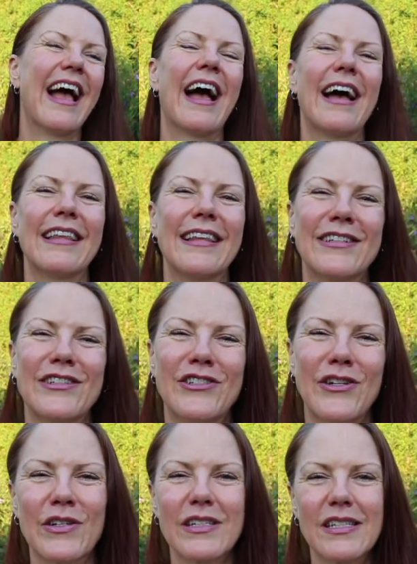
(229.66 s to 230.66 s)
I like to
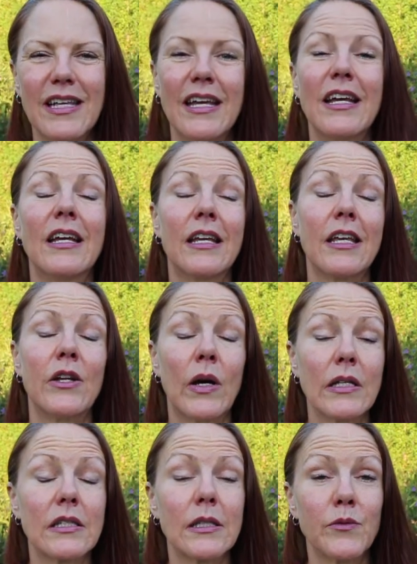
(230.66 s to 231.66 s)
joke and say,
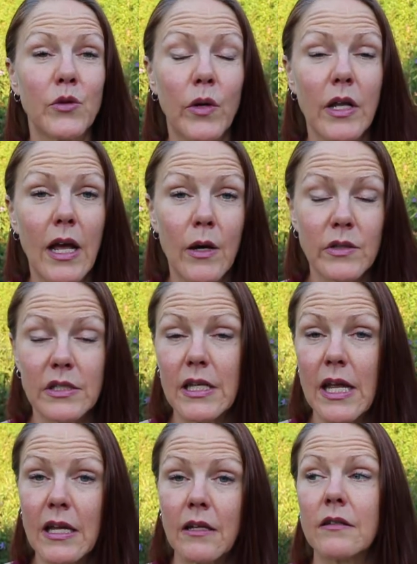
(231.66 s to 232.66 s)
I'd sleep 20 hours a
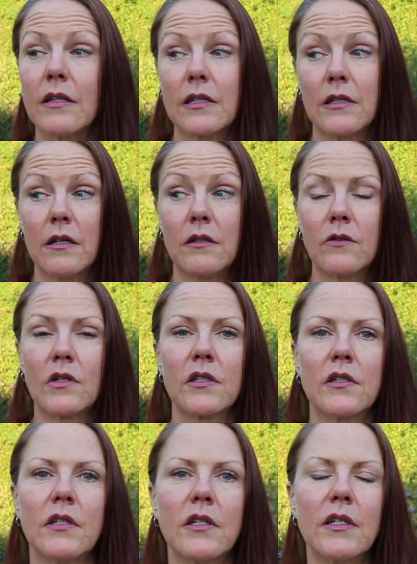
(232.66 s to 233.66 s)
day like a dog
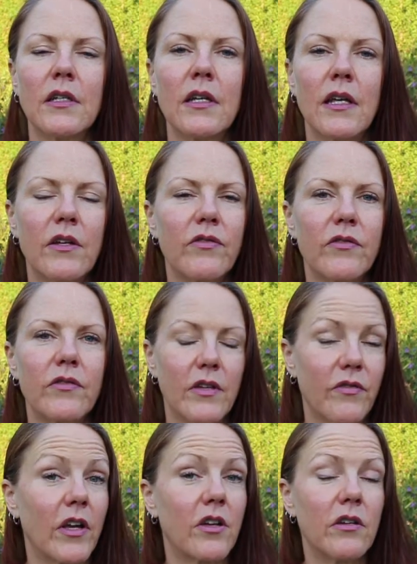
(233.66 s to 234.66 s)

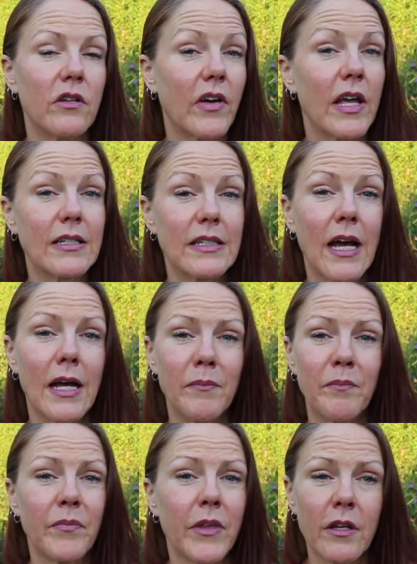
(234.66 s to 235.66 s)
if I could, if I had time.
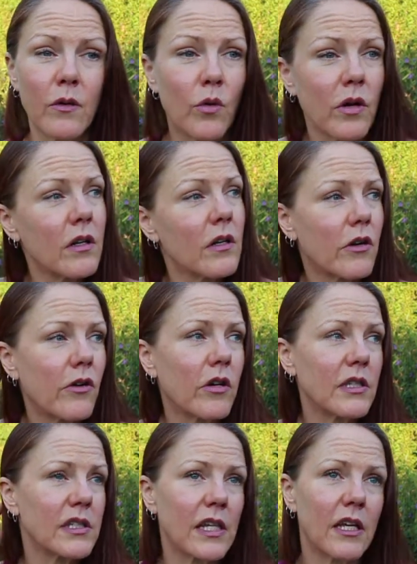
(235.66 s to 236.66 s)
Or I'll
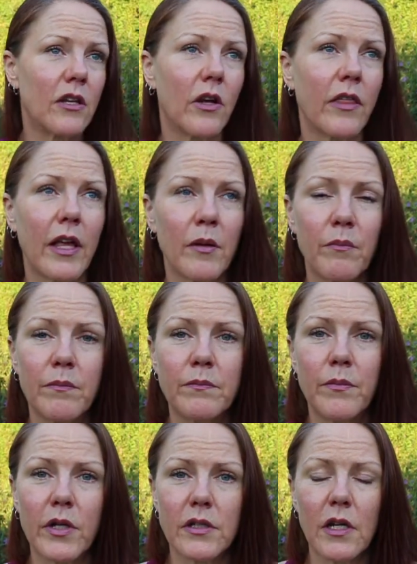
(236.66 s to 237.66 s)
say, I think I'm
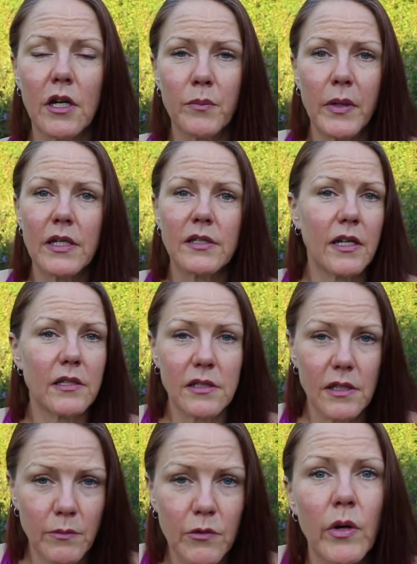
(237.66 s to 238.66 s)
part dog because I could
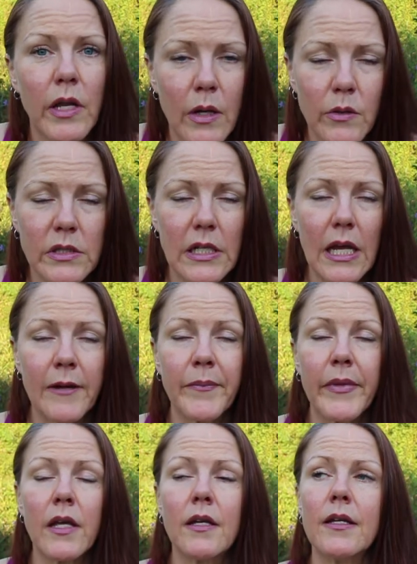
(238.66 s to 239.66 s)
sleep 20 hours a day
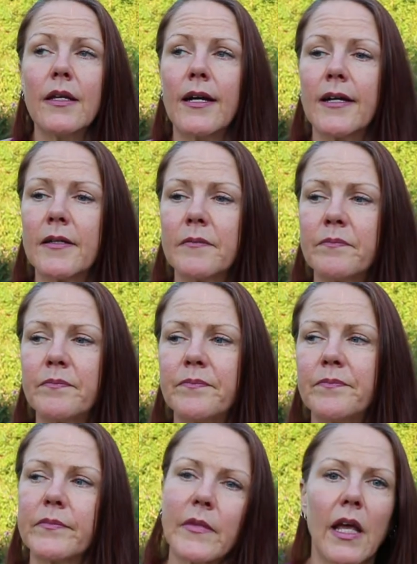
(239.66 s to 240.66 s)
and
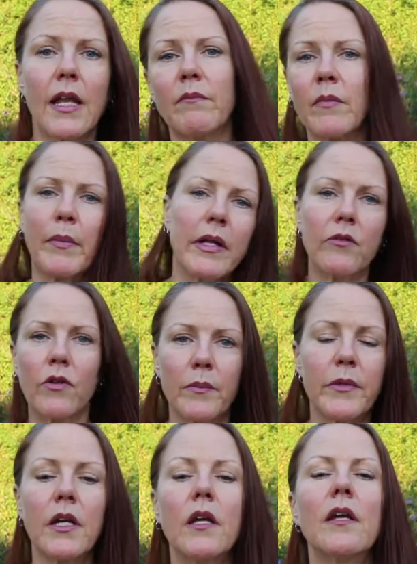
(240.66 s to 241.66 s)
have my belly
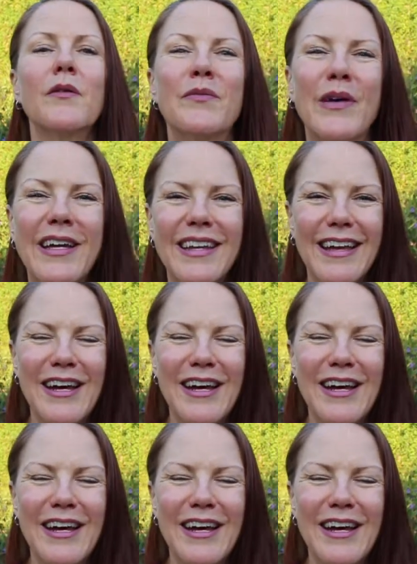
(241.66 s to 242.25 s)
rubbed. But